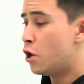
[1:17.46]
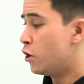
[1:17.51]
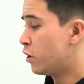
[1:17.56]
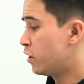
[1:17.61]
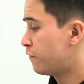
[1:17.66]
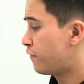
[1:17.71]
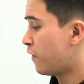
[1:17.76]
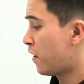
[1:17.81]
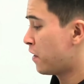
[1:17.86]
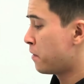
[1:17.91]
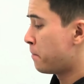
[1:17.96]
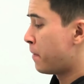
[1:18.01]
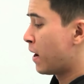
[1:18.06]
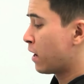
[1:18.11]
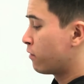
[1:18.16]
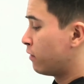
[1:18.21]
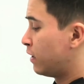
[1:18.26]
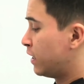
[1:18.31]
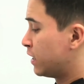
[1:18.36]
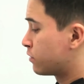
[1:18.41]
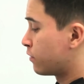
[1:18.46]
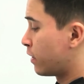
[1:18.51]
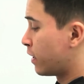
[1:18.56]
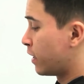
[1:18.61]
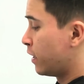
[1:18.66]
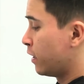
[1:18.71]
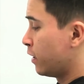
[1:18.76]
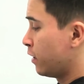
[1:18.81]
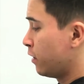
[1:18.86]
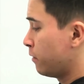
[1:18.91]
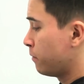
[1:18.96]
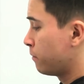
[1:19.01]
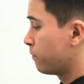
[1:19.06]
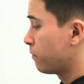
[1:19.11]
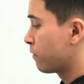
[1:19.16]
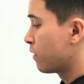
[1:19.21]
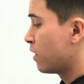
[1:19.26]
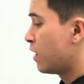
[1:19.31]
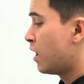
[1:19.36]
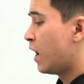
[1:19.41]
You can find the mag release right here,
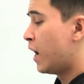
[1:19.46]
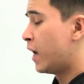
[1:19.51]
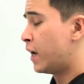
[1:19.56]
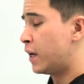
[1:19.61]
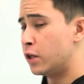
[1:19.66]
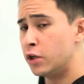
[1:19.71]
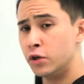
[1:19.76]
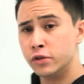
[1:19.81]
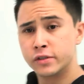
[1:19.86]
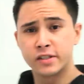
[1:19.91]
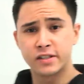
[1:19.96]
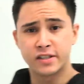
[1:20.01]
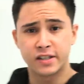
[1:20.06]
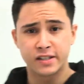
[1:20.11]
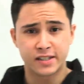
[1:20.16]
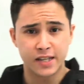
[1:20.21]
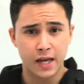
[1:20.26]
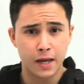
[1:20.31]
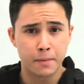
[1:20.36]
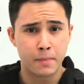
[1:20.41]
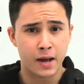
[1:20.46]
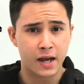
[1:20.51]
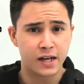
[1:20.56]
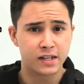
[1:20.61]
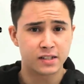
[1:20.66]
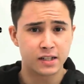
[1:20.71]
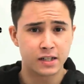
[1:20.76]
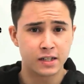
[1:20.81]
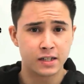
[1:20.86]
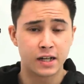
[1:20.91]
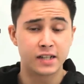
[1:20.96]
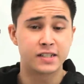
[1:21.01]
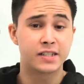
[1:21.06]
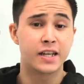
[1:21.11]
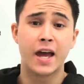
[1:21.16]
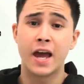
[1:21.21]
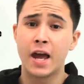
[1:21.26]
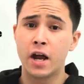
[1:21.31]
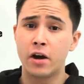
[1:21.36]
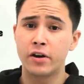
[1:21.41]
and it uses the same magazine as the
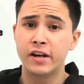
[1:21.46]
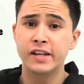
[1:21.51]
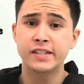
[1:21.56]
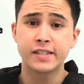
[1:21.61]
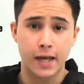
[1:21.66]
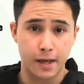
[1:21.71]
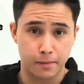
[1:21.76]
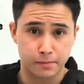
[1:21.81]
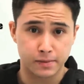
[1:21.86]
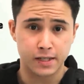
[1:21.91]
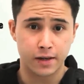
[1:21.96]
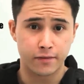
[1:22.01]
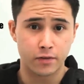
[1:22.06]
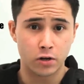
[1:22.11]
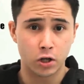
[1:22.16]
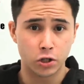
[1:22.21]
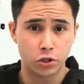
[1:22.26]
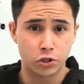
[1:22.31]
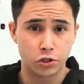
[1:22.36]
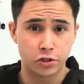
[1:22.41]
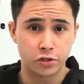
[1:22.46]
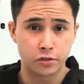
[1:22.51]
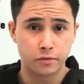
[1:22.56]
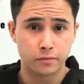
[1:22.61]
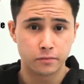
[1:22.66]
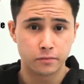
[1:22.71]
Aries M700.